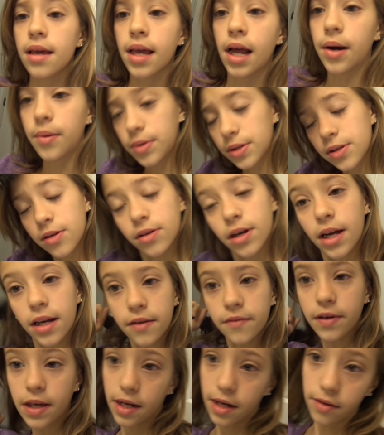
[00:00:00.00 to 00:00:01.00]
now we're still kind
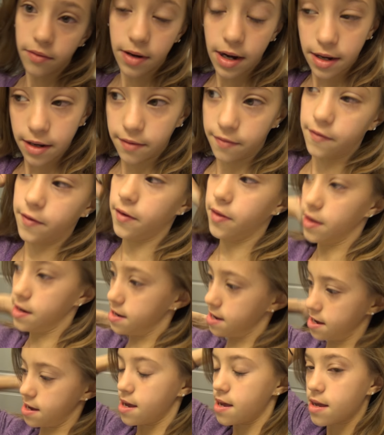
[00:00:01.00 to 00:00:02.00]
of getting ready for the
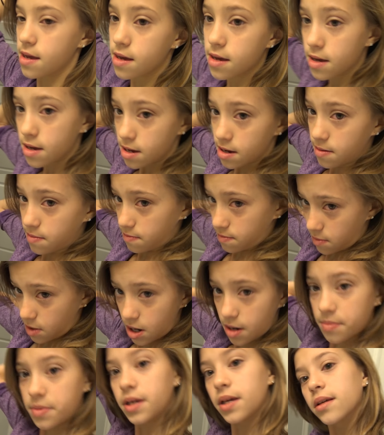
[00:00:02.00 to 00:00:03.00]
day.
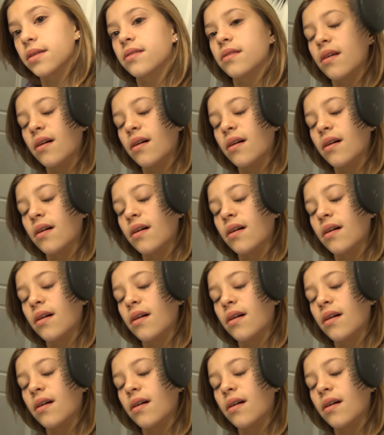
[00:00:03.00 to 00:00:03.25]
Mommy is